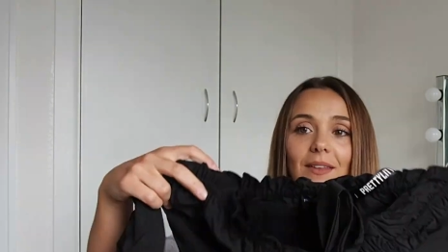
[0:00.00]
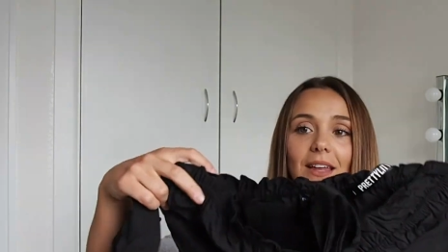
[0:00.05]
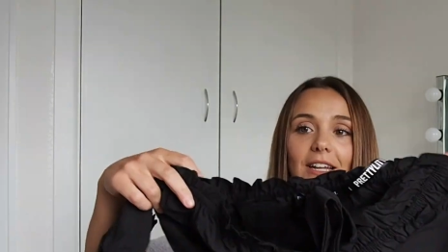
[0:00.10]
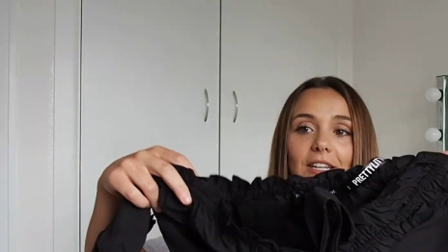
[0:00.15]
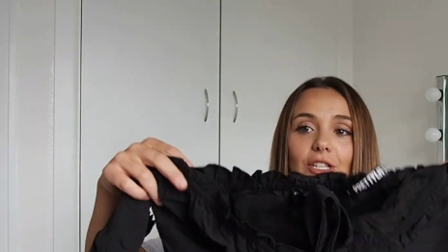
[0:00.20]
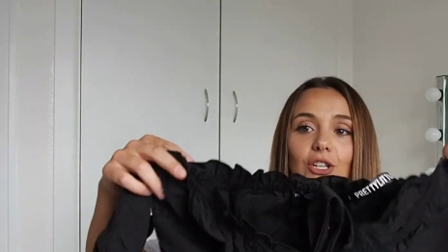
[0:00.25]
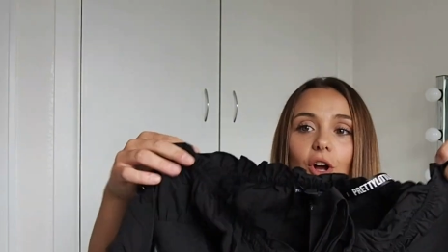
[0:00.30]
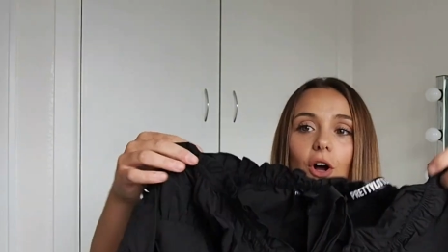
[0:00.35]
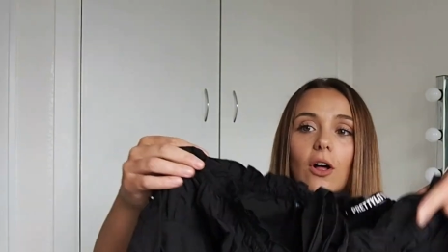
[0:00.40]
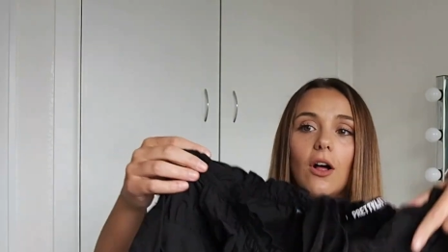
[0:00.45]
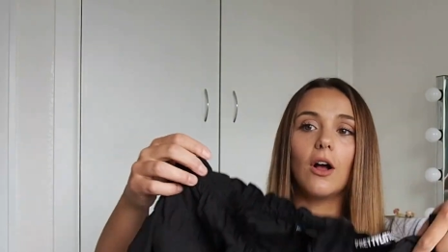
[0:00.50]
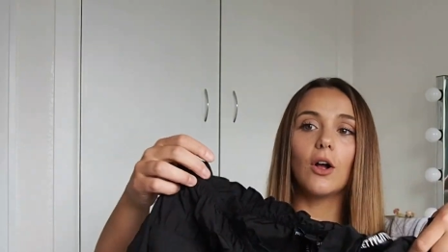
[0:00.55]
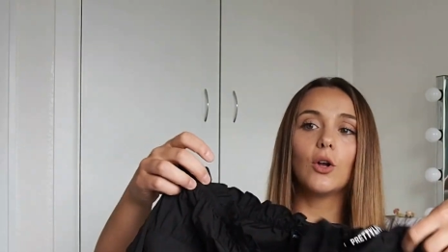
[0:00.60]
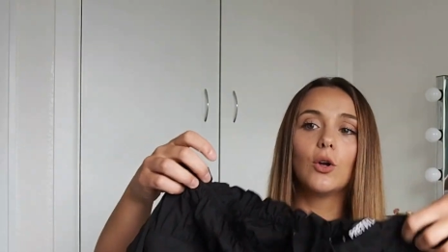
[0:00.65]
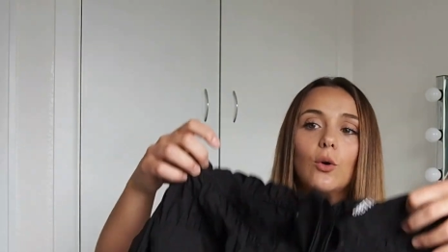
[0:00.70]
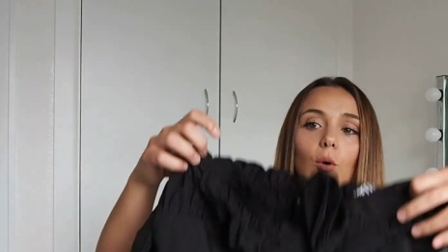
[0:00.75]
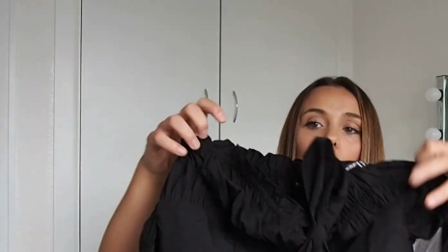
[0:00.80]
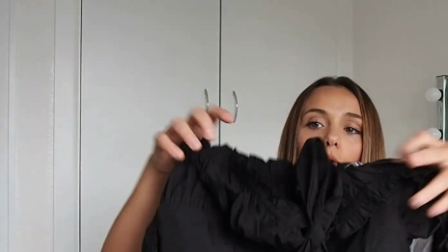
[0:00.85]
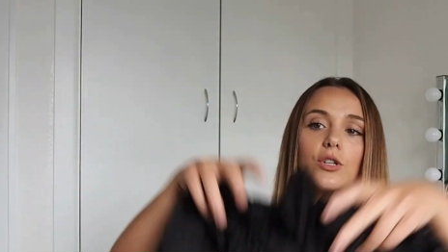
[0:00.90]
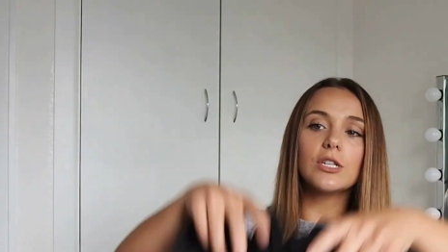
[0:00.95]
It's got a
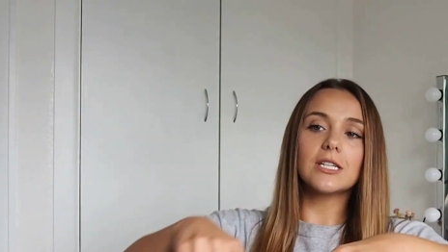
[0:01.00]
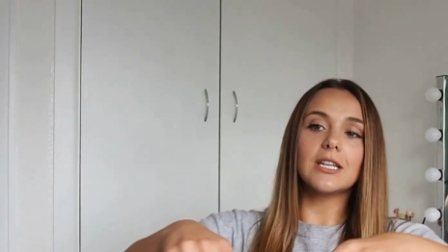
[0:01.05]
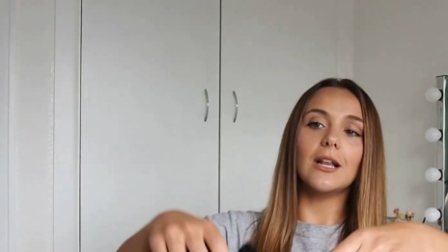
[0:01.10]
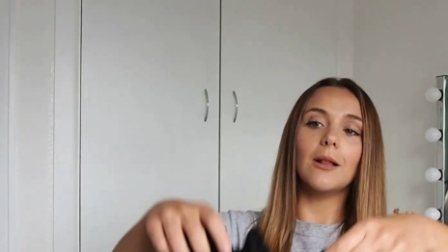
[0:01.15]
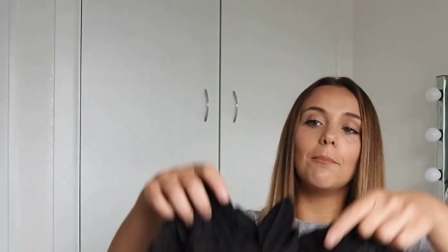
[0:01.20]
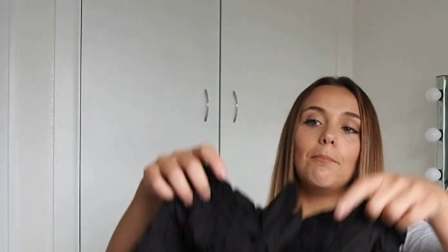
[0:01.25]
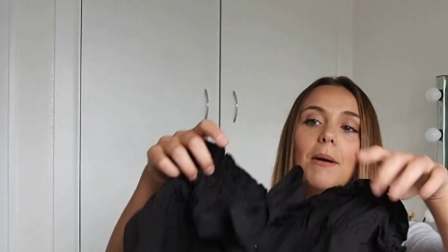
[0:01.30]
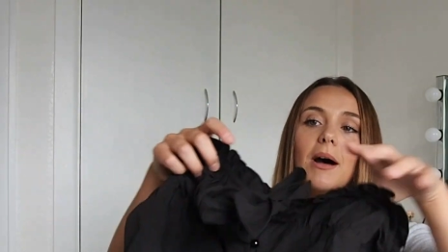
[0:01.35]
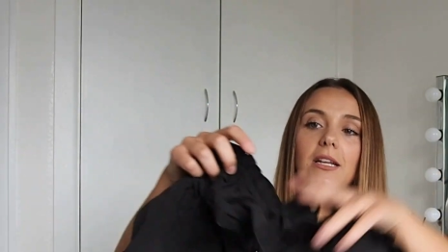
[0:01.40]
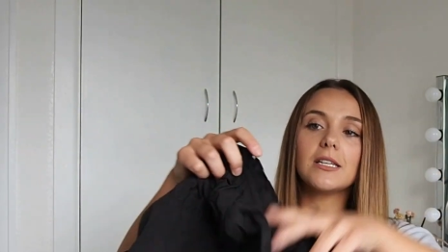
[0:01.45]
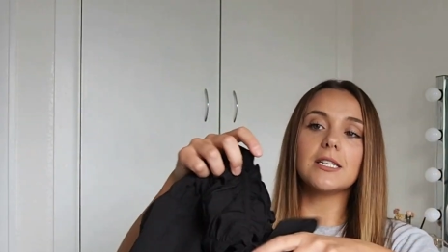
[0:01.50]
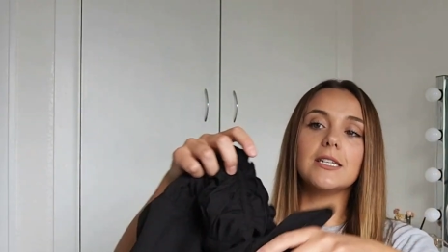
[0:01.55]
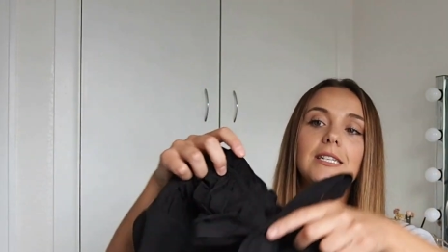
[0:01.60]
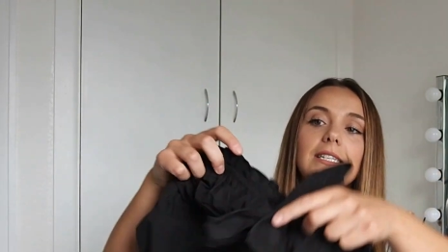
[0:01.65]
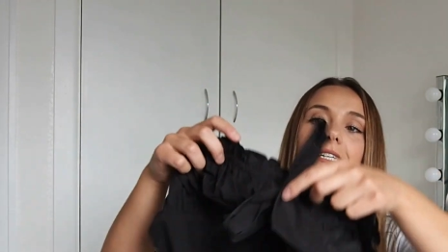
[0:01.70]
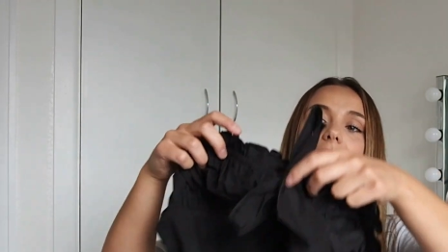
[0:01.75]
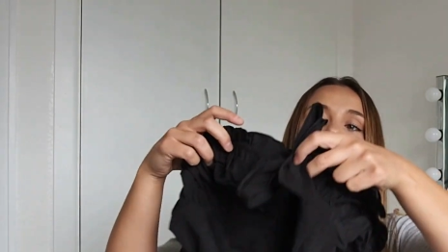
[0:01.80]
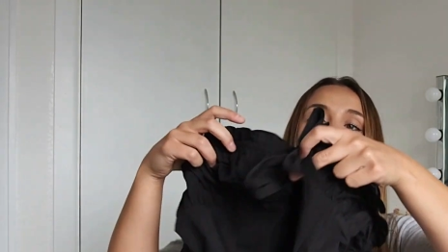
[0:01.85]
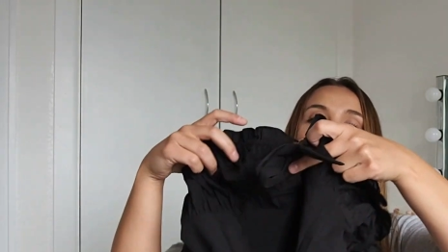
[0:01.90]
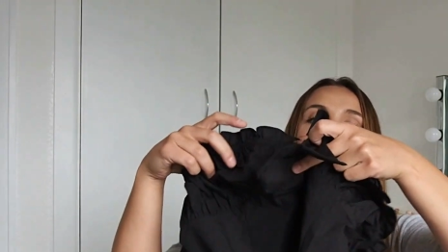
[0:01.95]
gorgeous little button
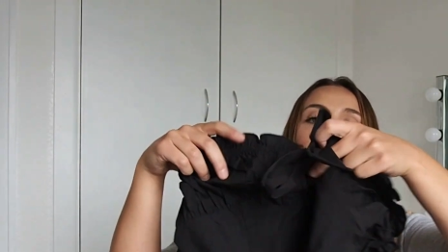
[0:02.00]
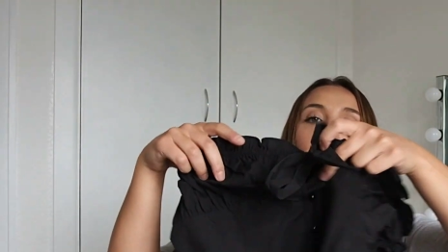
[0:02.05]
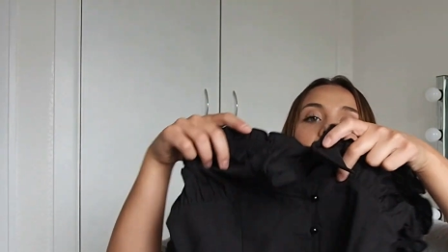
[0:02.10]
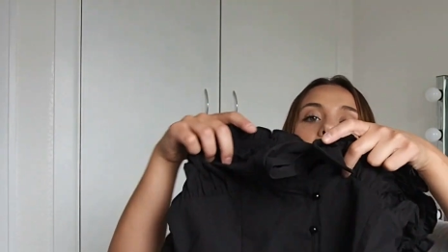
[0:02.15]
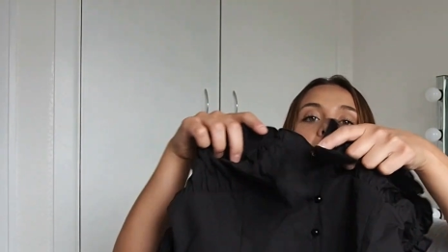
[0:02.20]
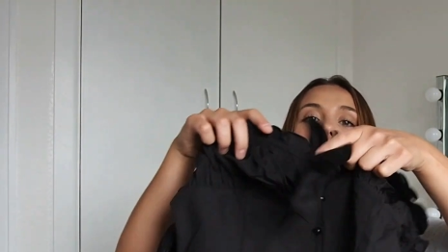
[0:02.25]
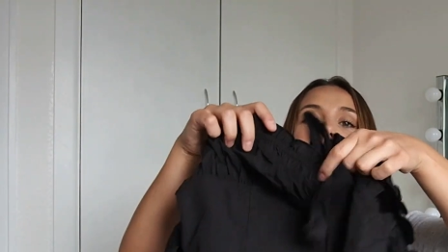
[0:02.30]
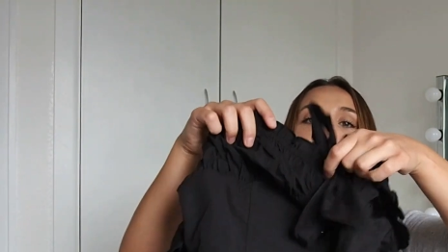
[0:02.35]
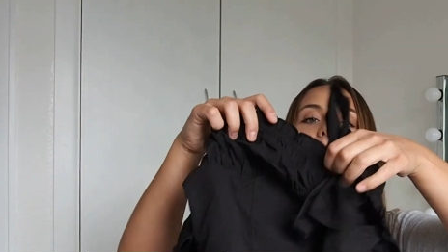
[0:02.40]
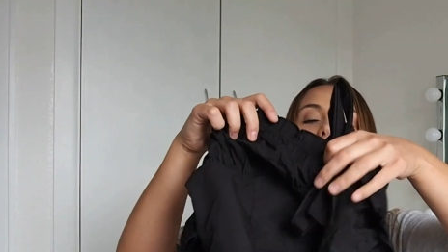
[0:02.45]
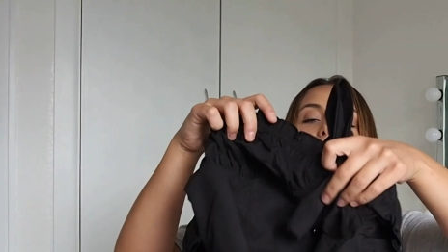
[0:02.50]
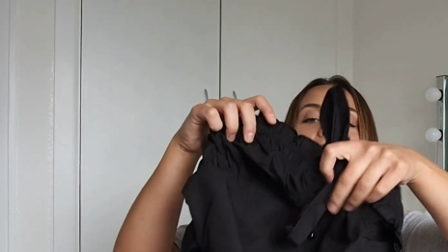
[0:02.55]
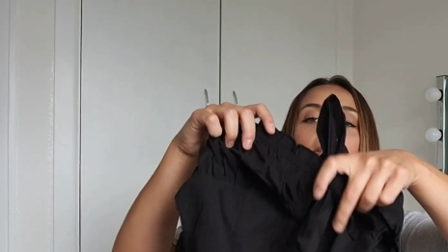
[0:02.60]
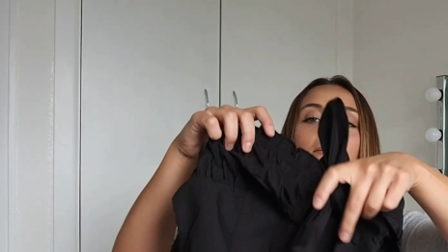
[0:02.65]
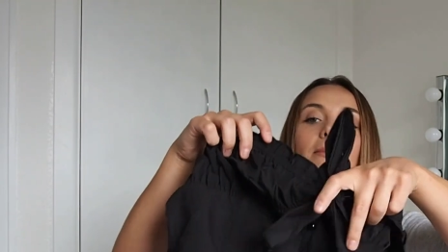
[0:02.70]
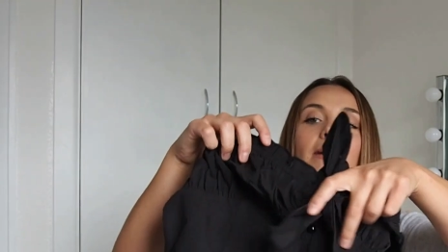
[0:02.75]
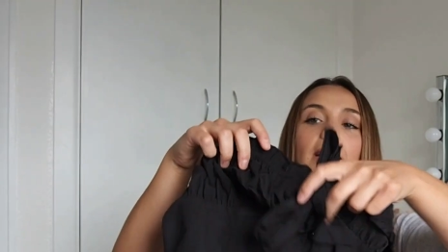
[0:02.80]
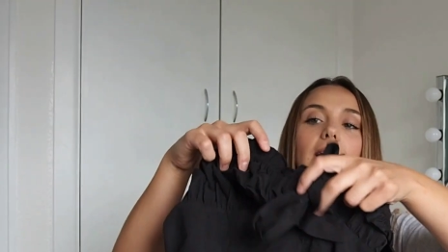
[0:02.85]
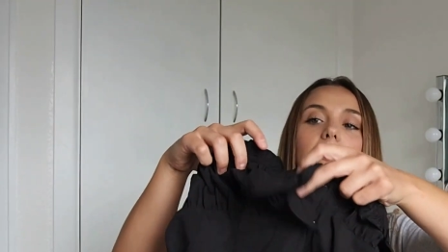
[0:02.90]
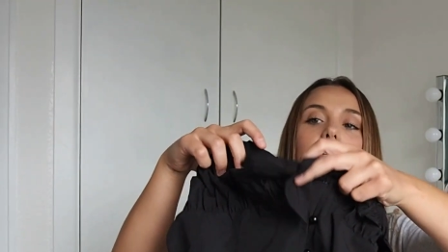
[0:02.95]
detail down the
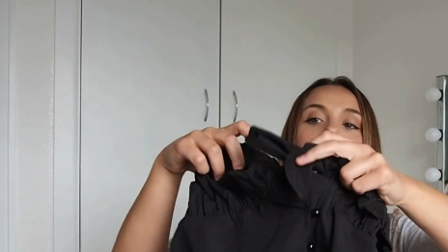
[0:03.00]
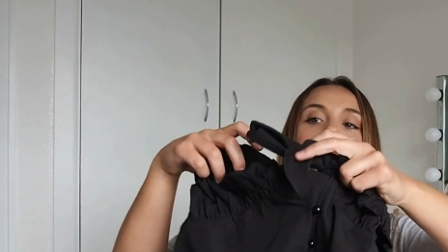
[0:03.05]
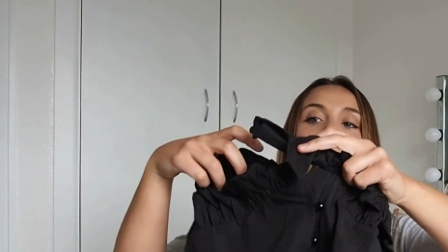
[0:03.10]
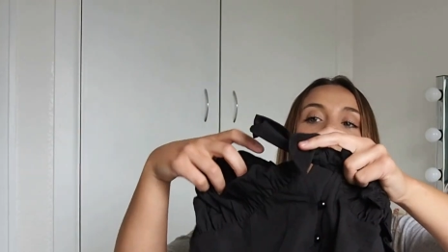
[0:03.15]
middle as